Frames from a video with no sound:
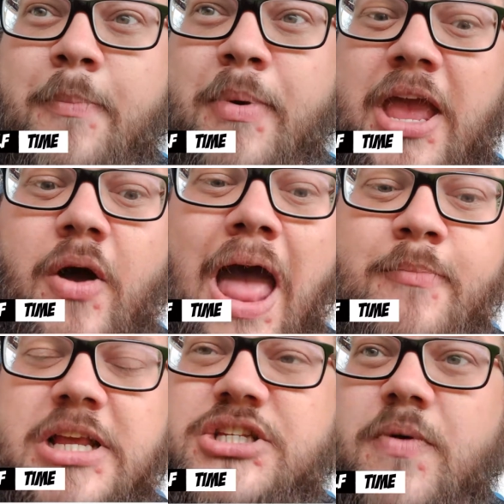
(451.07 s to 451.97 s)
Adebayo and
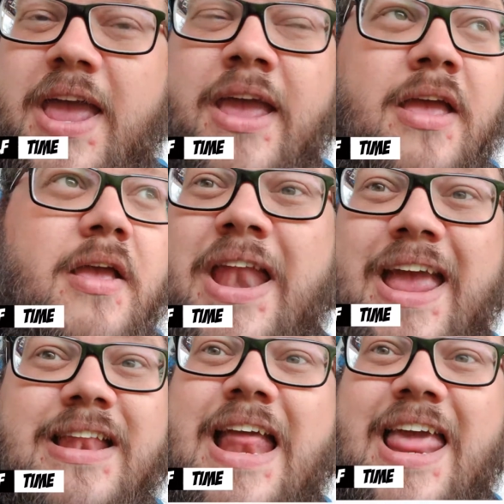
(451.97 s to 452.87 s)
Muskwe,
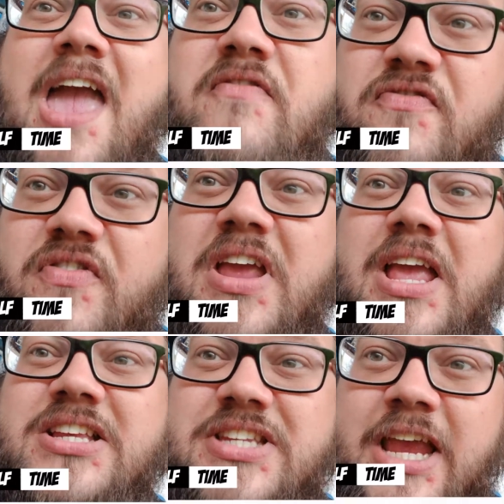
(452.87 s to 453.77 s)
winning nearly
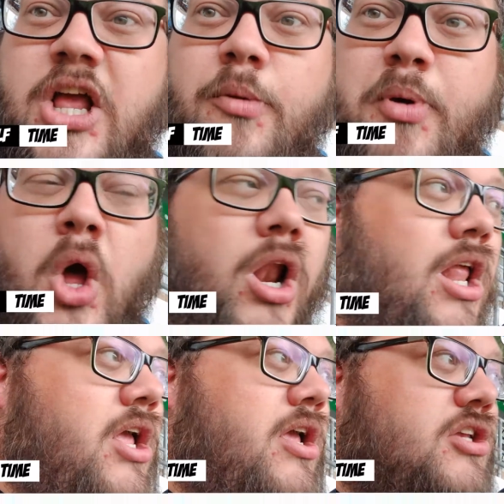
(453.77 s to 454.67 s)
every single ball.
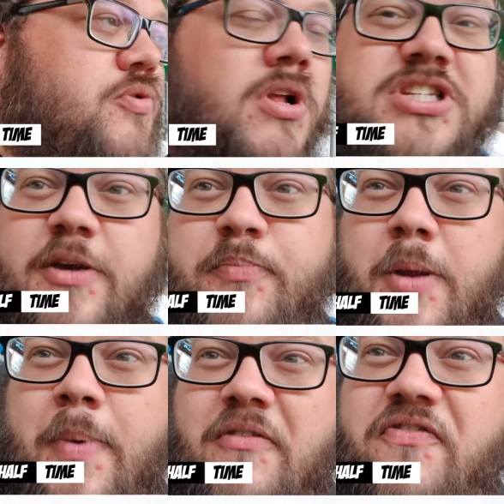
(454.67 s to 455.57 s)
Swansea have
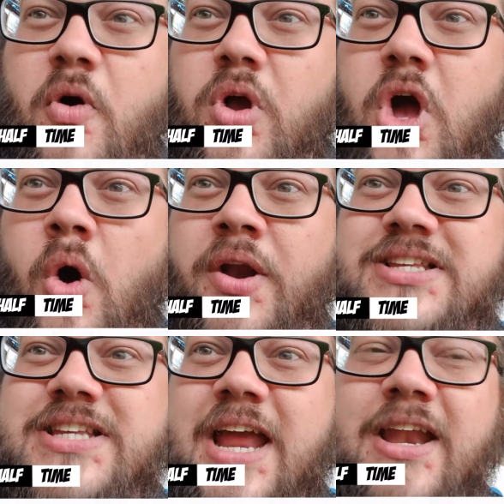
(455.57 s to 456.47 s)
put about four
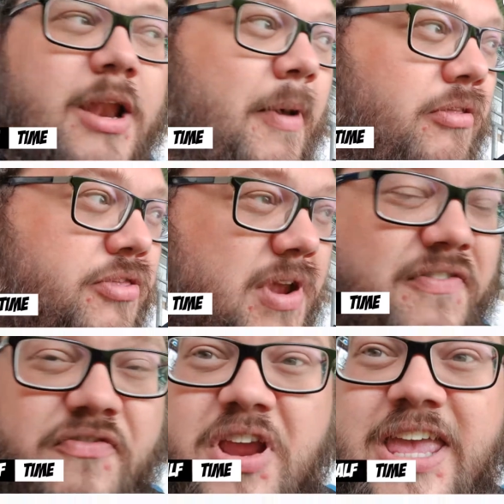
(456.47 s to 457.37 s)
corners in and about three
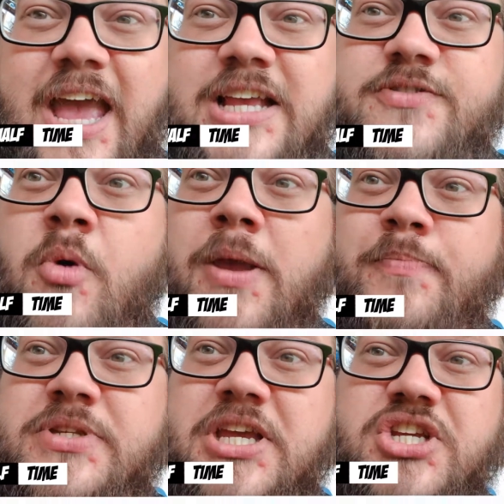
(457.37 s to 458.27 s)
free kicks from wide
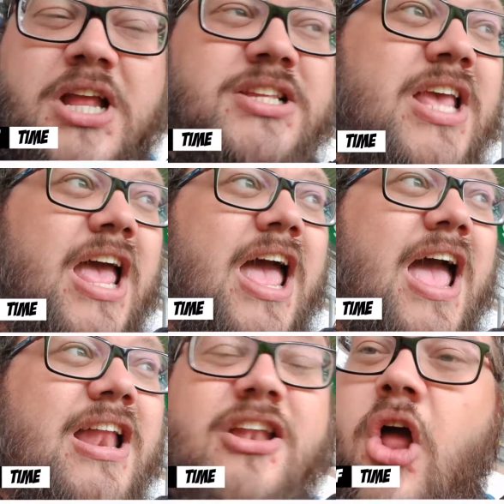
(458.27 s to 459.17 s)
positions.
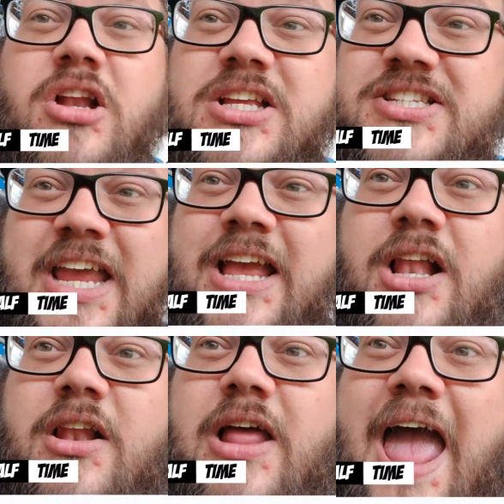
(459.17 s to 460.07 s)
Not a
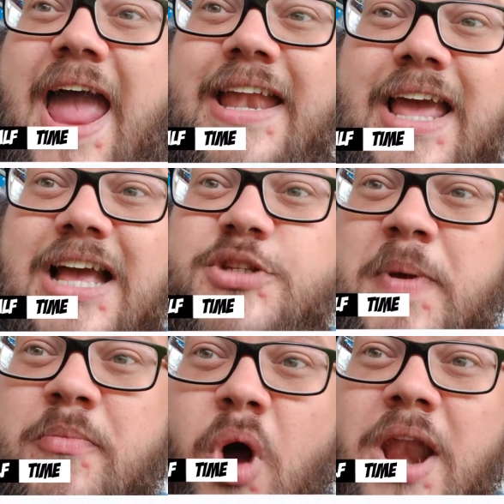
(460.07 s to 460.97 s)
single header has
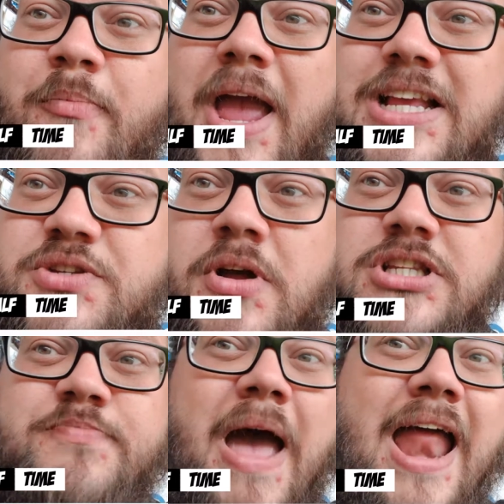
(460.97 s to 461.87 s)
been won by a
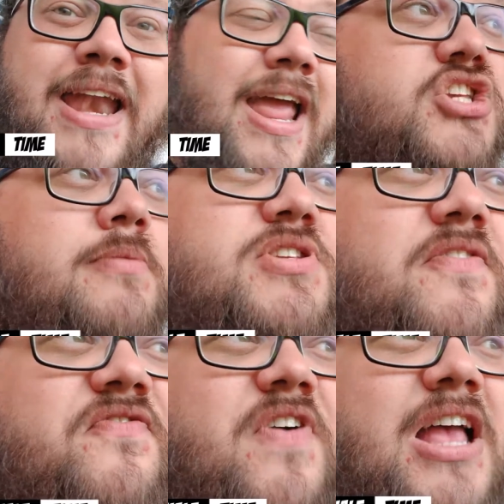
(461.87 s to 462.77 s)
Swans man. In terms
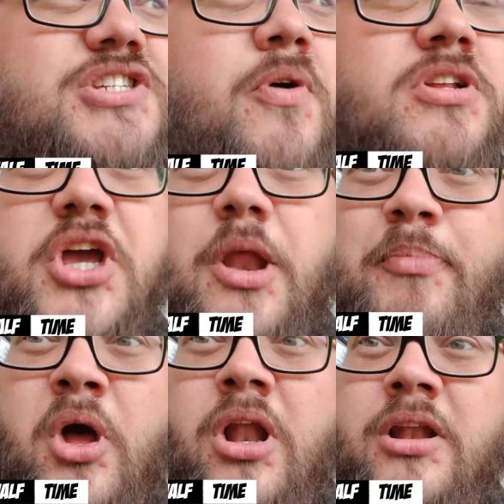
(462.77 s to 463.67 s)
of uh, Swansea on the
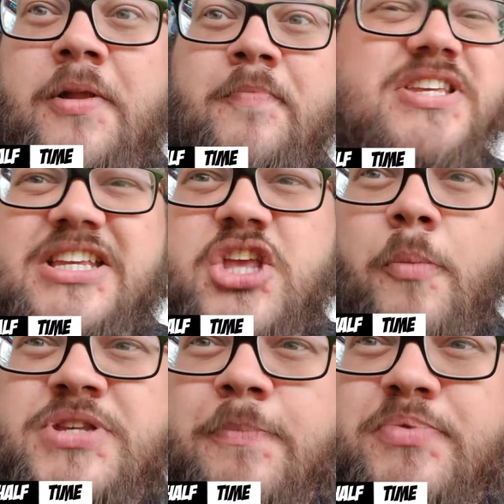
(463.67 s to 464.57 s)
ball,
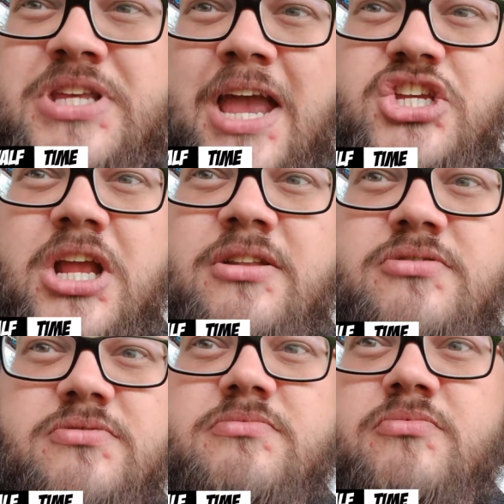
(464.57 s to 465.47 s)
sixty-odd percent possession.
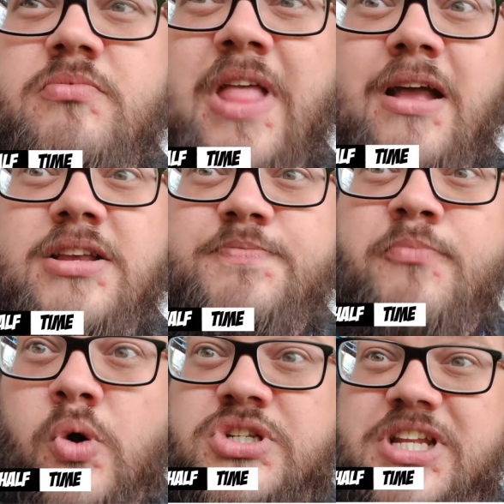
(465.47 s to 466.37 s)
That is
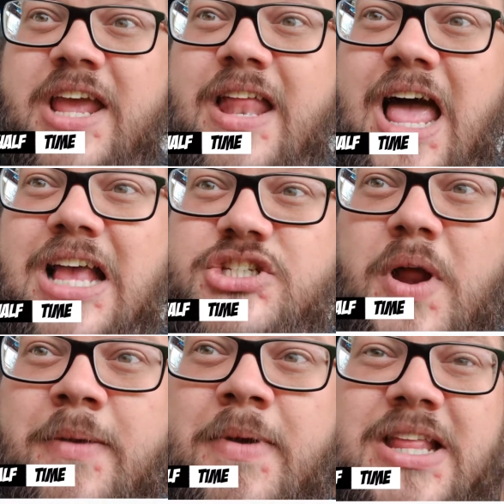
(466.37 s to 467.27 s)
mostly in the last
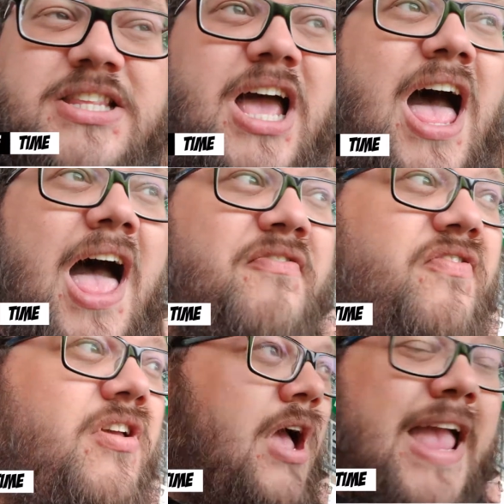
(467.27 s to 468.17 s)
twenty minutes of the half.
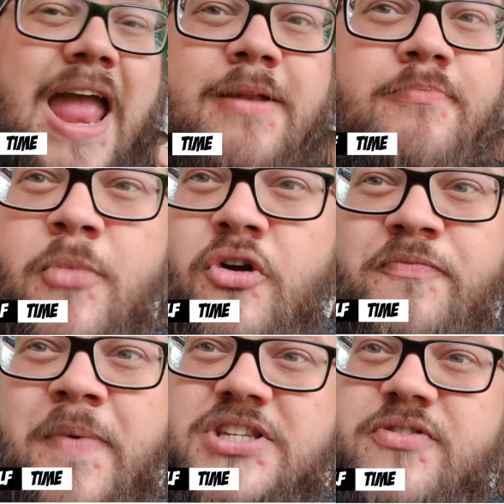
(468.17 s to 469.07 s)
Again,
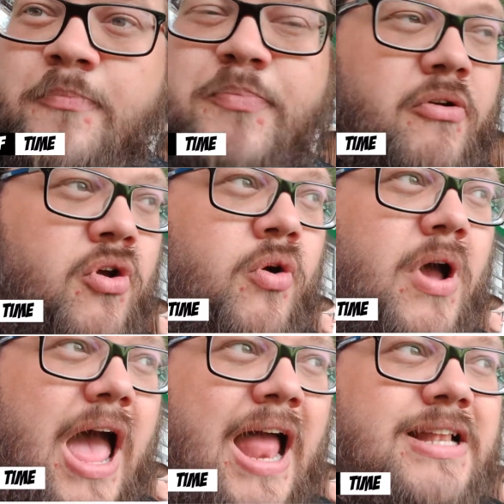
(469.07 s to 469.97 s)
movements from Piroe
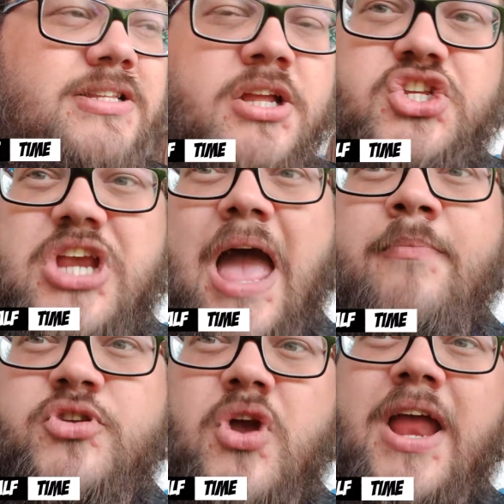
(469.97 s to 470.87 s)
and, and Ntcham
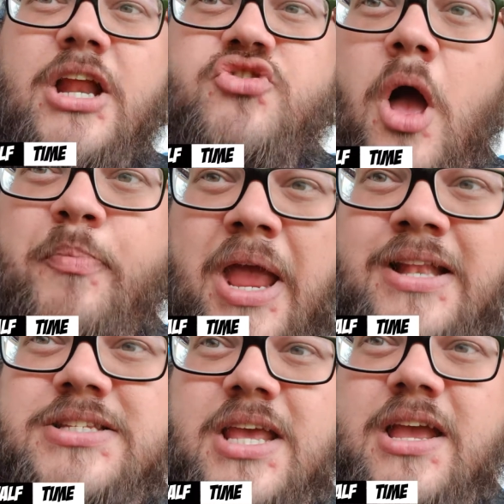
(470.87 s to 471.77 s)
trying to drop in
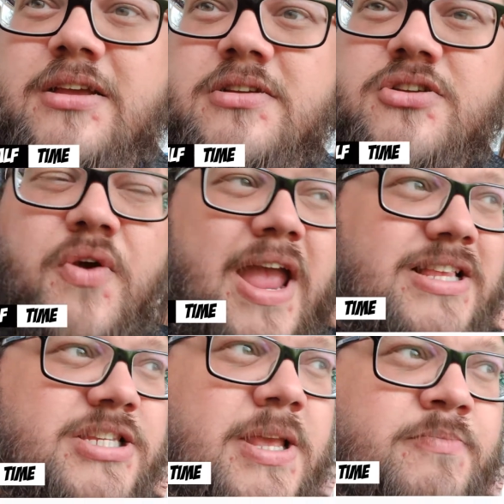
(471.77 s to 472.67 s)
to create
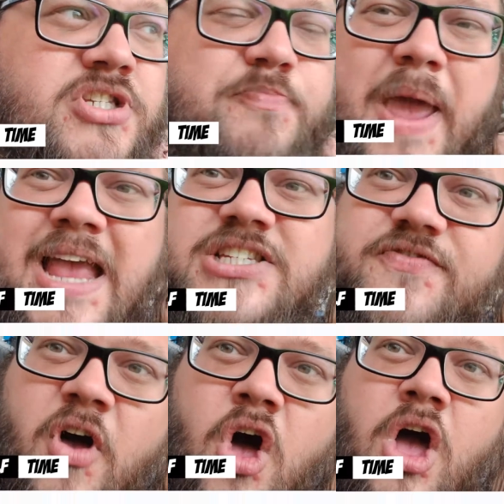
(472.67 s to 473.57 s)
some space
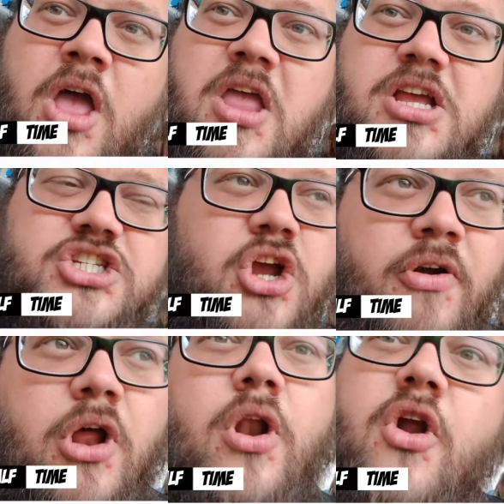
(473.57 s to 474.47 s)
for
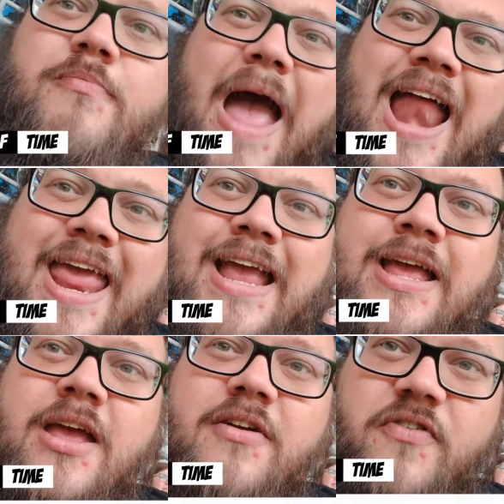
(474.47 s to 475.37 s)
Sorinola and Manning
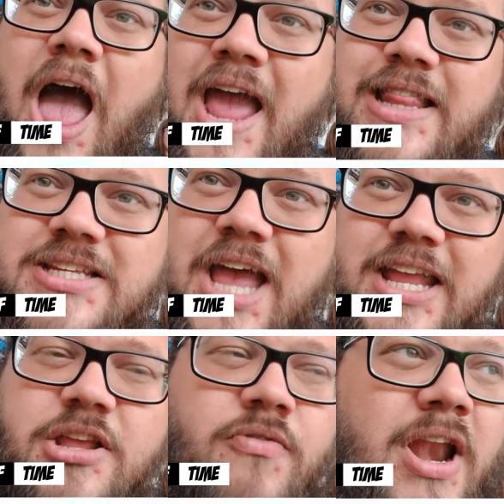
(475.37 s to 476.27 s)
for either
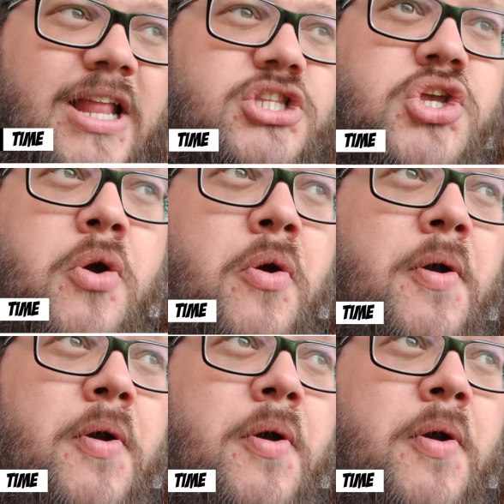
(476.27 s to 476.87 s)
side to run into.